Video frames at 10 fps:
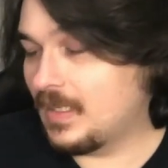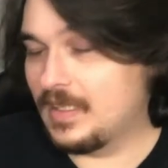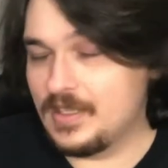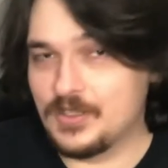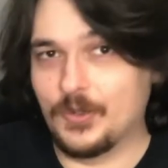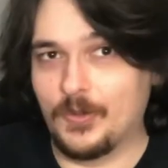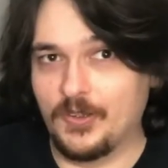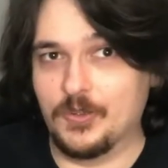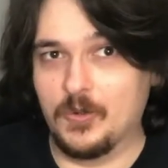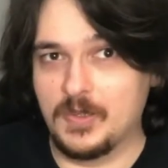this is a really
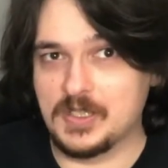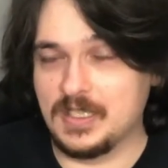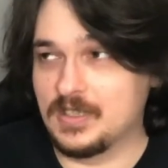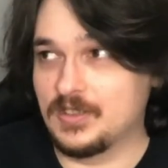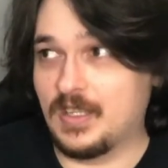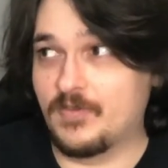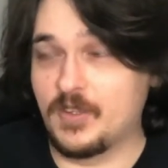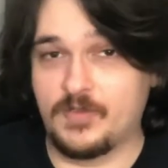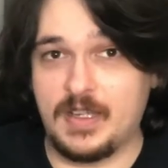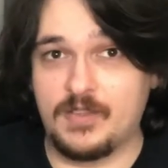cool whiskey. This is not for
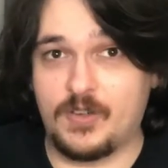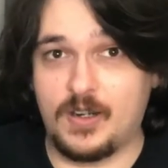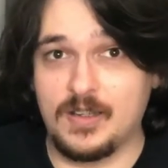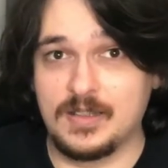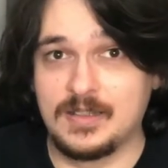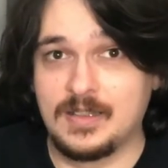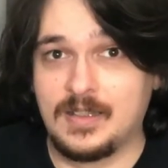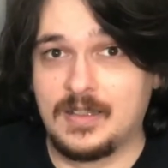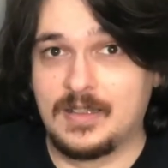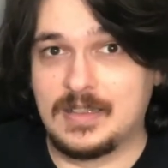the faint of heart.
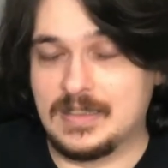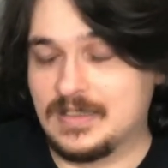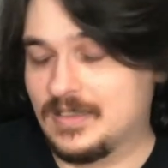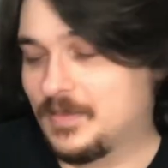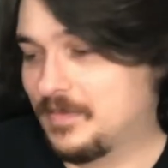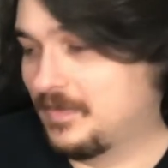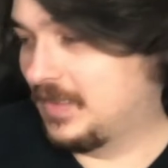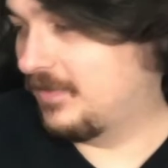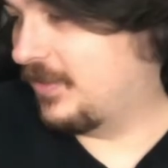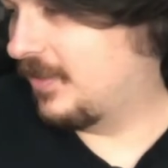
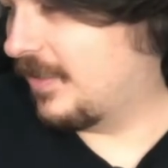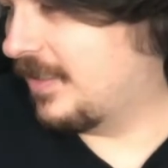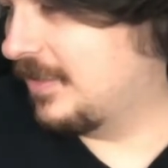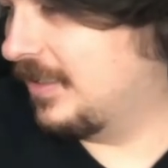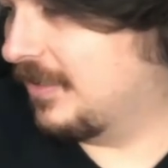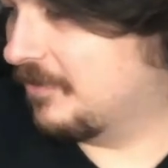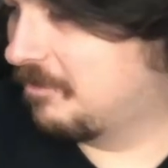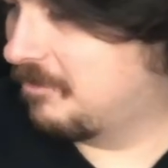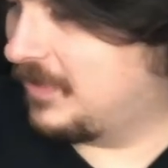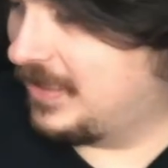If you're not, if
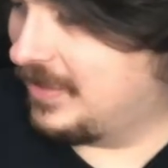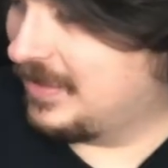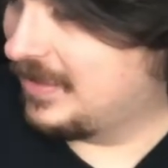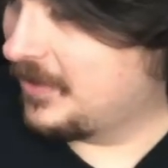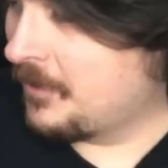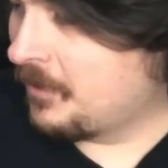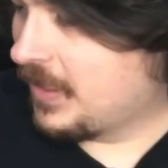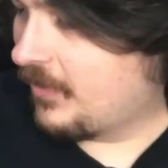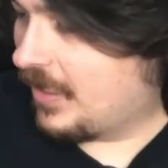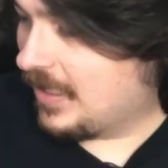you're
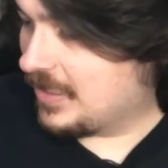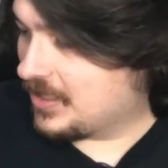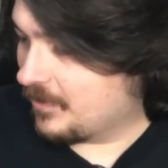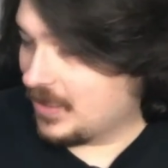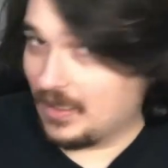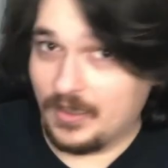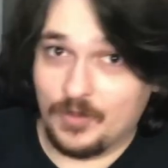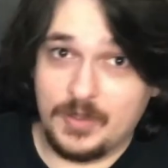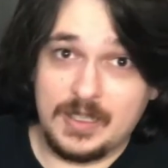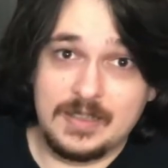not into something a little
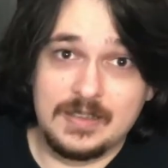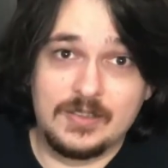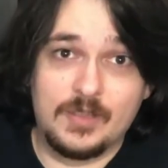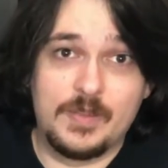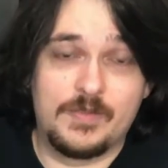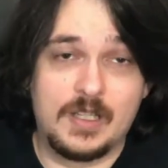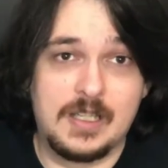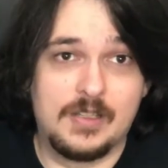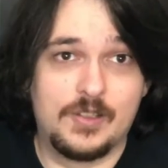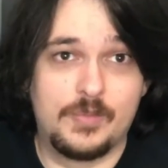bit funky,
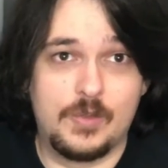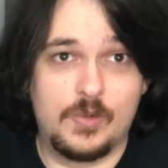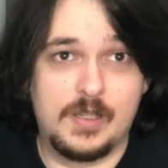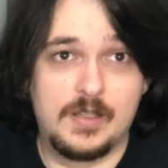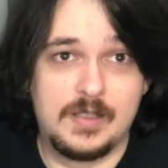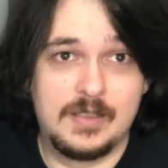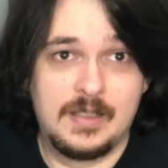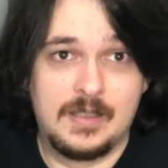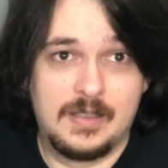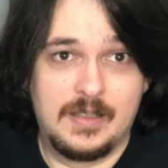a little bit weird,
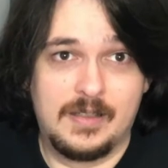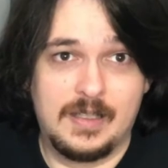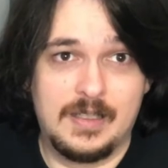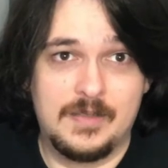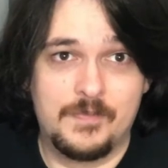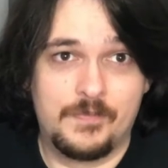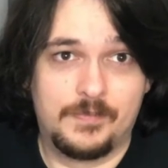then